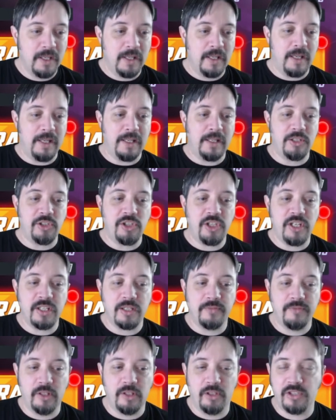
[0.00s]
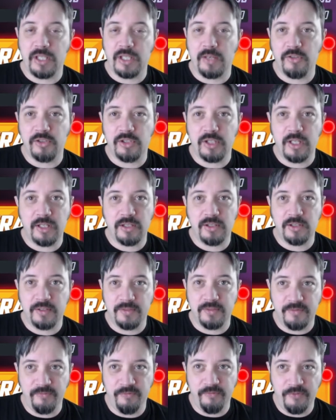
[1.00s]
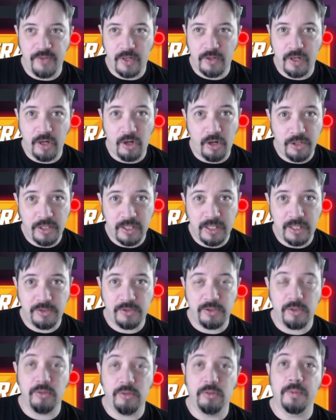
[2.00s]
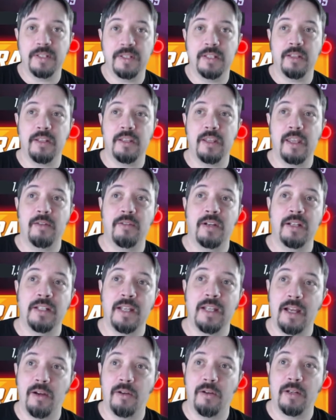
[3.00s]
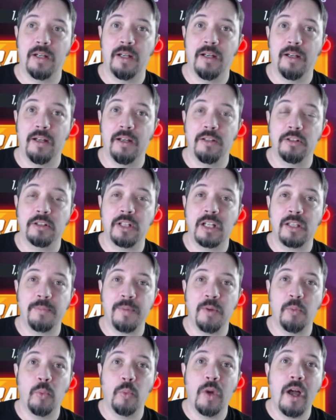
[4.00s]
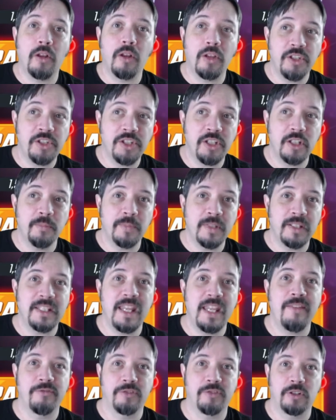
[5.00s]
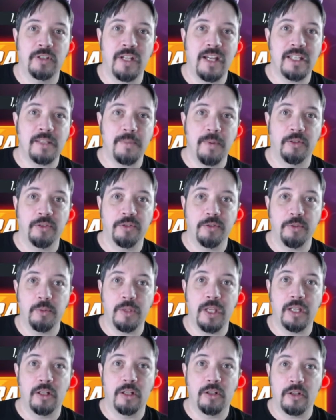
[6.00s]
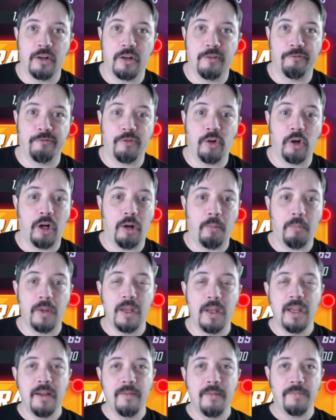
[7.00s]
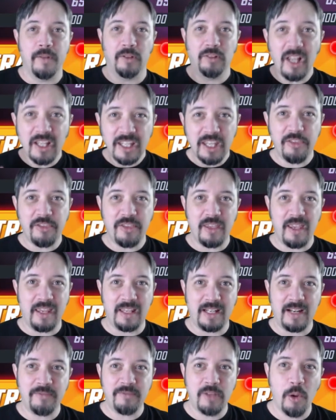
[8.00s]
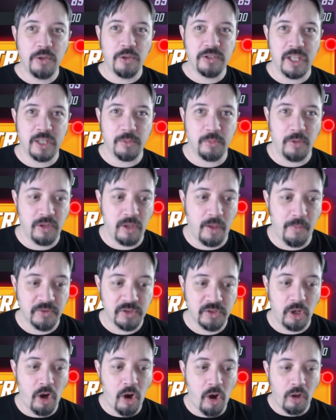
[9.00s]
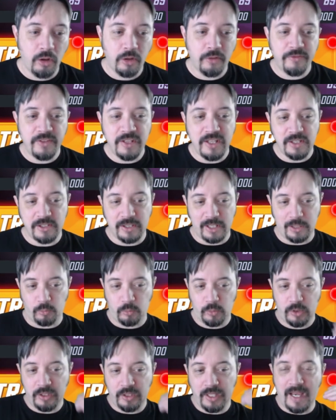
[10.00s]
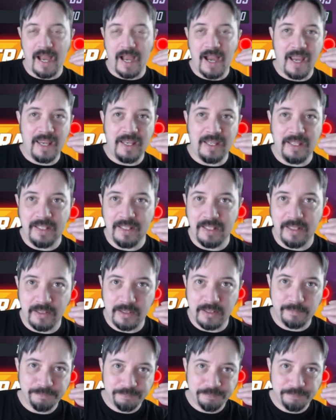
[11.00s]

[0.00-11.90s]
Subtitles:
And she is in Villain 7-6. Very hard to get to, let me tell you that right now. You're going to have to be well into your mid-game forays to be able to get her on farm. The lucky thing, and I've noticed this with almost all of these like really high-end